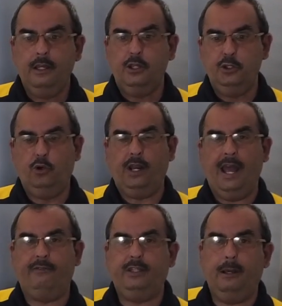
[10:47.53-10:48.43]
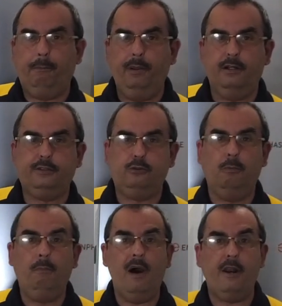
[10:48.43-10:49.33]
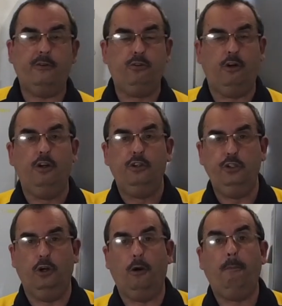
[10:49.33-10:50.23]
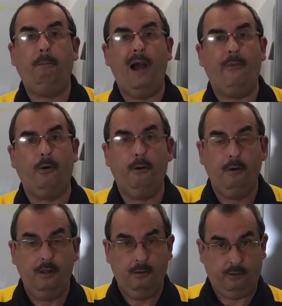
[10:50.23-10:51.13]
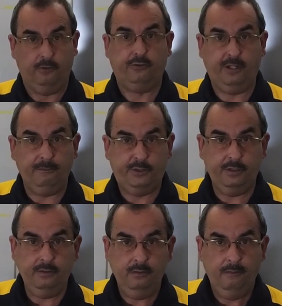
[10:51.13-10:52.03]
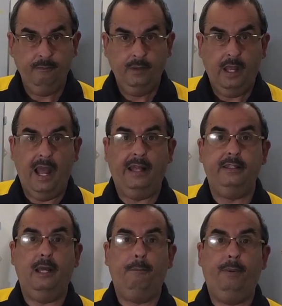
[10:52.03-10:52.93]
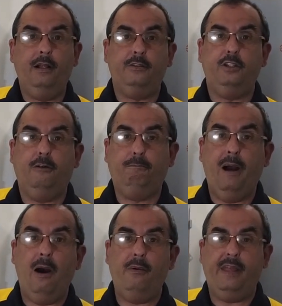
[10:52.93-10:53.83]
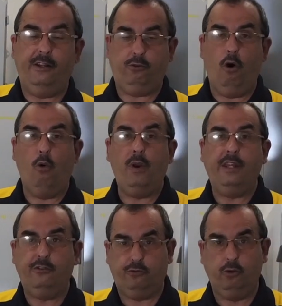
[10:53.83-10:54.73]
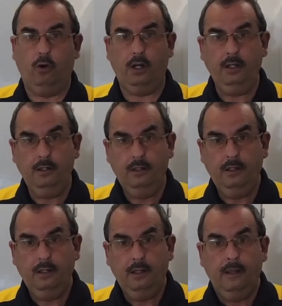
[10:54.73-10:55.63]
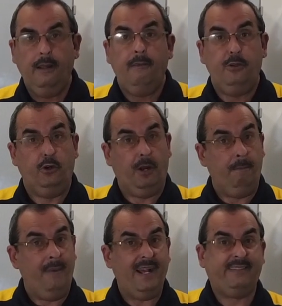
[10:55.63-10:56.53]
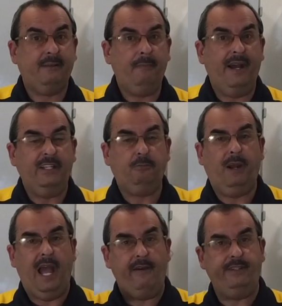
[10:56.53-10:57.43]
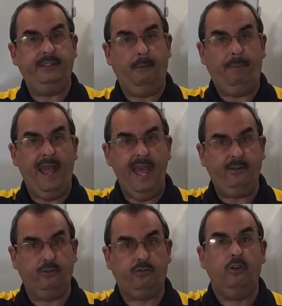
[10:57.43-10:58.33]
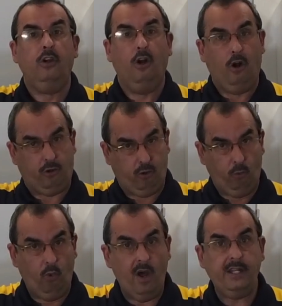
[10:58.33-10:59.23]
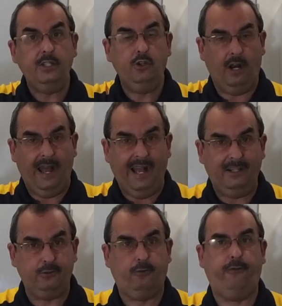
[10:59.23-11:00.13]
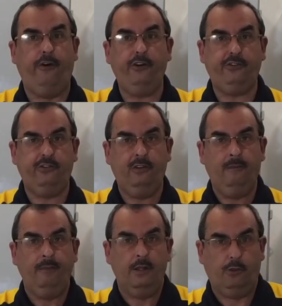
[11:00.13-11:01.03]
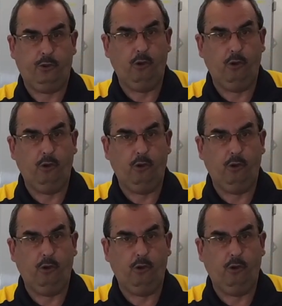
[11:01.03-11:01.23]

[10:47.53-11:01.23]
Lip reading: You're going to have the ability to monitor your power consumption and the ability of power that is already stored. You're going to maximize by having the panels running your house first through